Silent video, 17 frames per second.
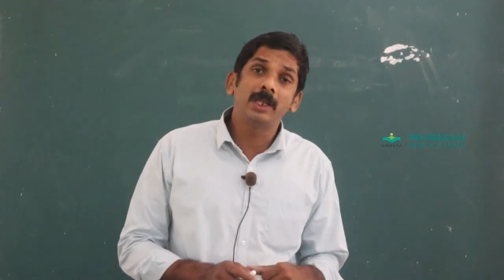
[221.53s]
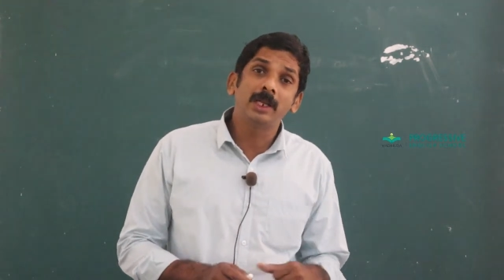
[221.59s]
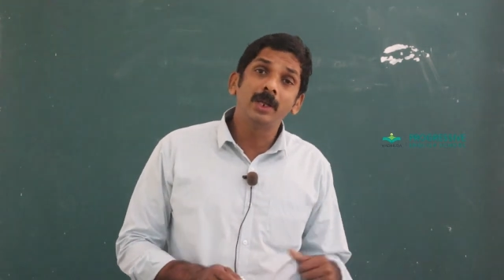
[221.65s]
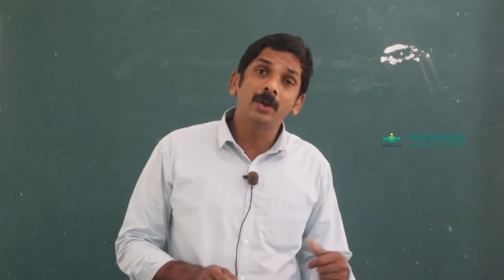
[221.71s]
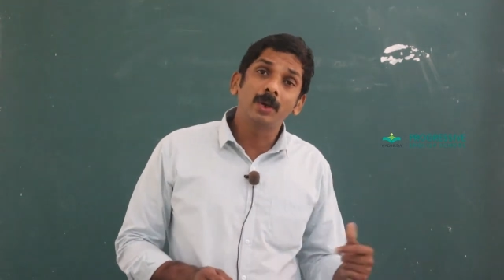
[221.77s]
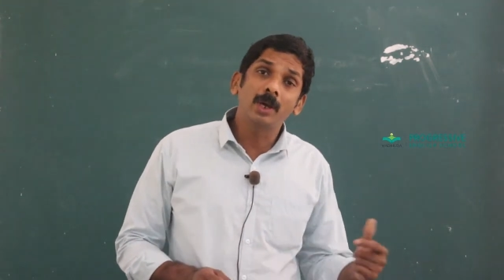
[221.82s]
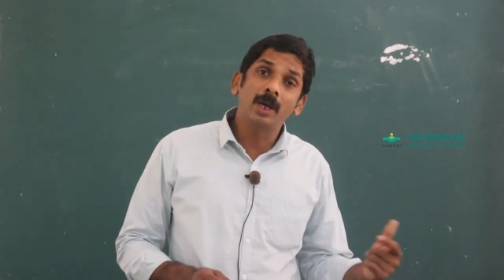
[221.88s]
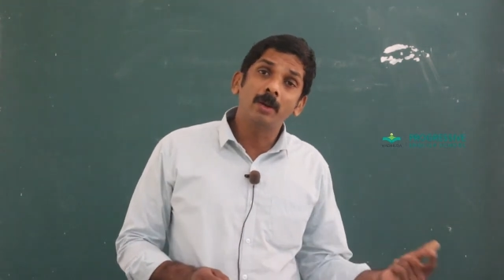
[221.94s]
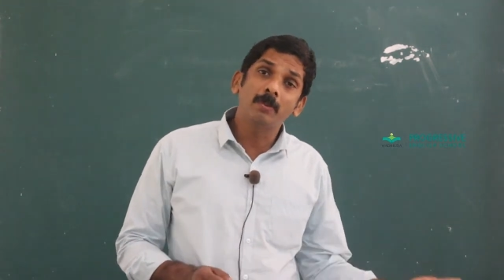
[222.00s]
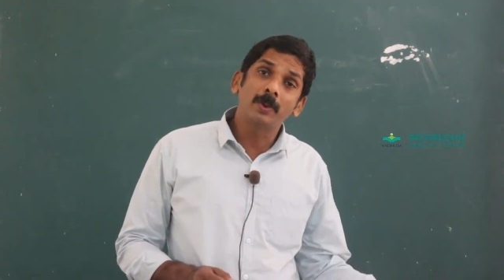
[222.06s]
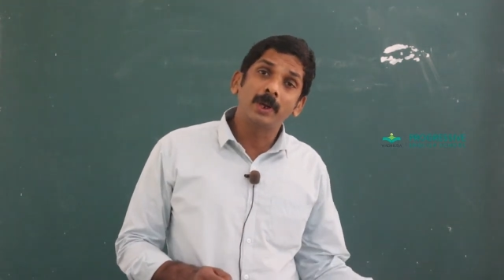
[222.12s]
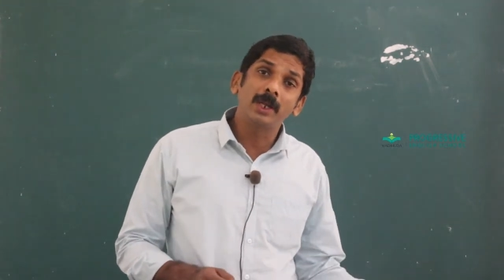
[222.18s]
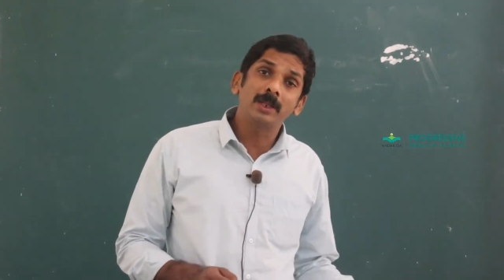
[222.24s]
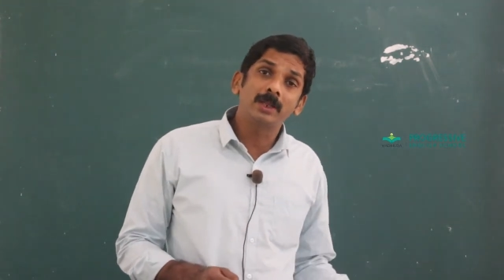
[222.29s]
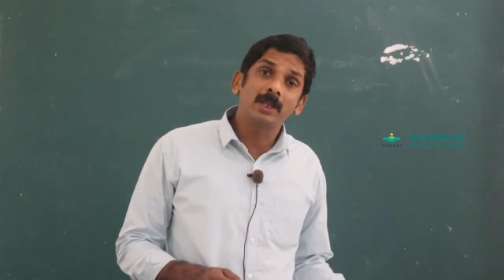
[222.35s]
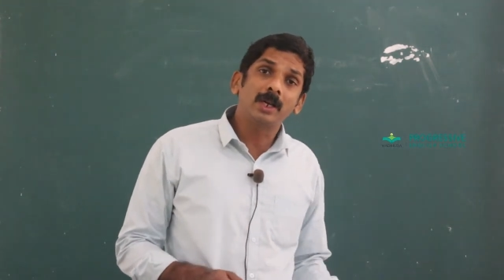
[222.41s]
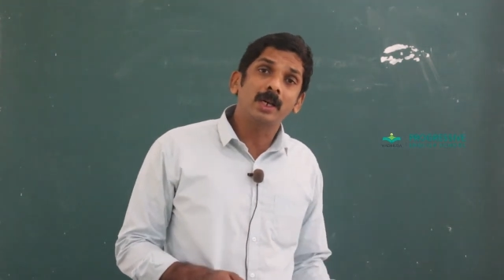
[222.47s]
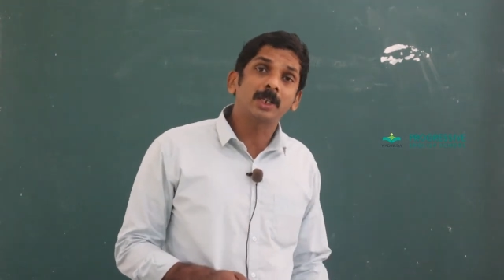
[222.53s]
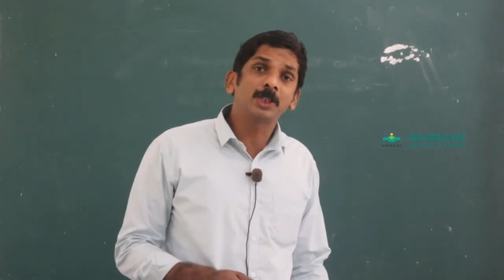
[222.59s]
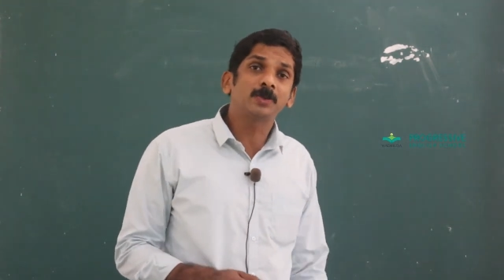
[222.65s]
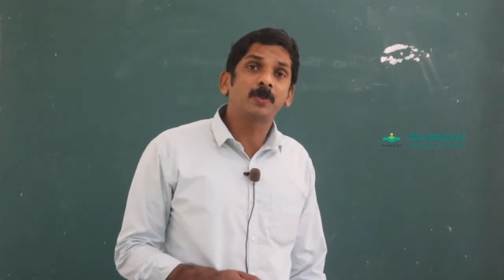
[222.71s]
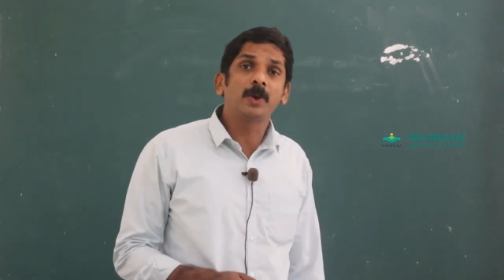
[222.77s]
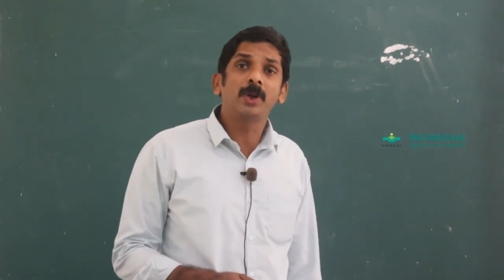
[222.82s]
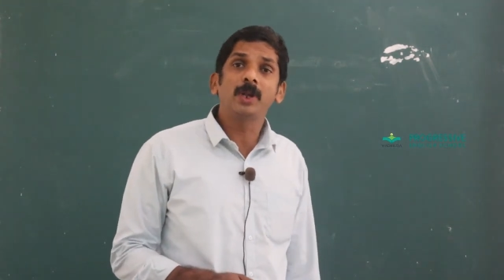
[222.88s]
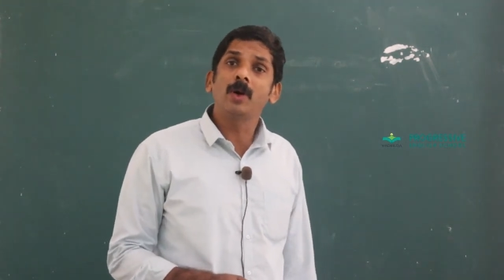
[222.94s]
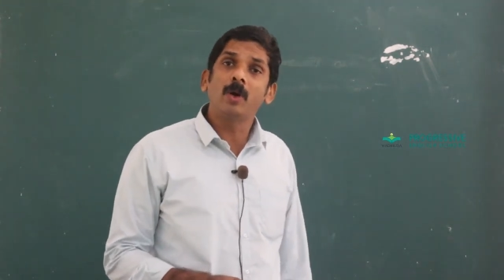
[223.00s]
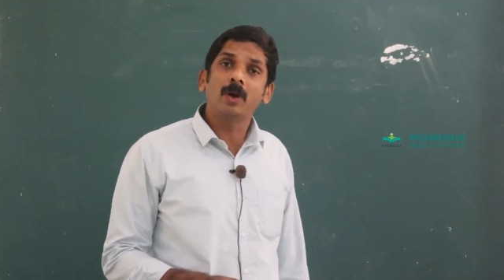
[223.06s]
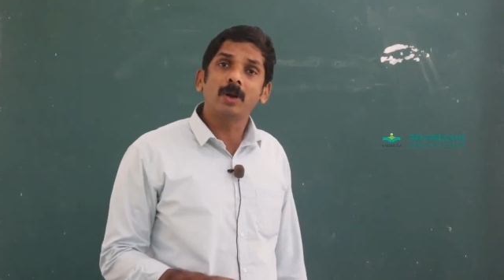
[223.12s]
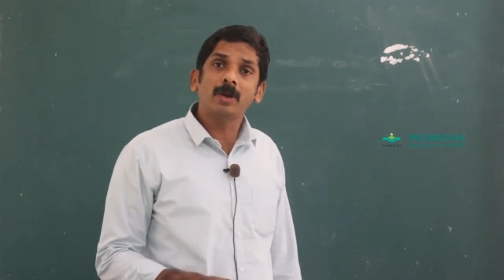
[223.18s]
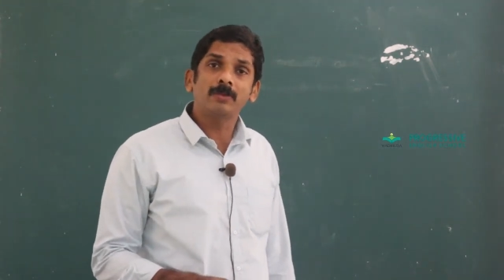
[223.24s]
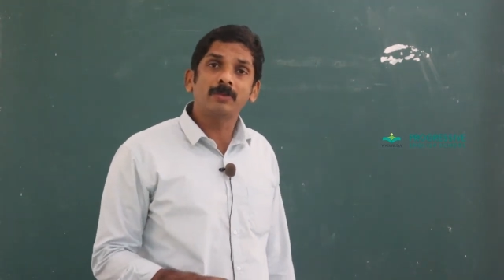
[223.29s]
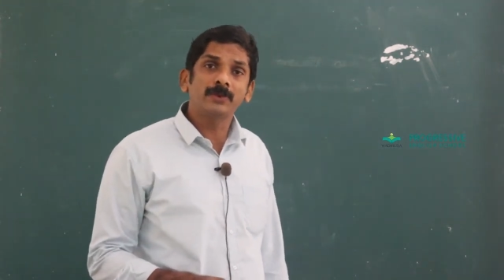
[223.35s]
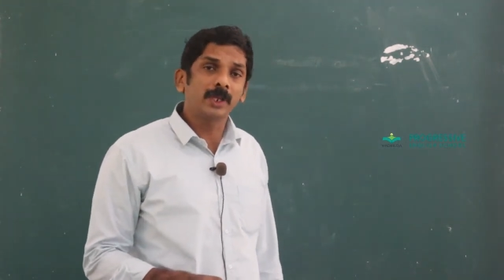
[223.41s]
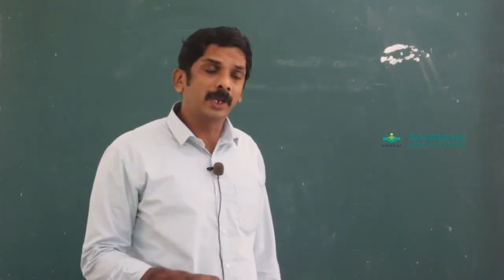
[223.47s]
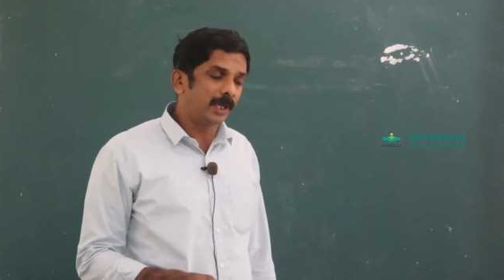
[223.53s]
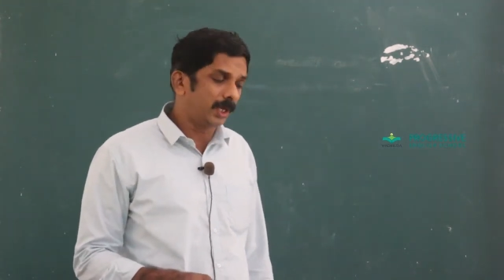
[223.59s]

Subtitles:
then you can predict the corresponding order of the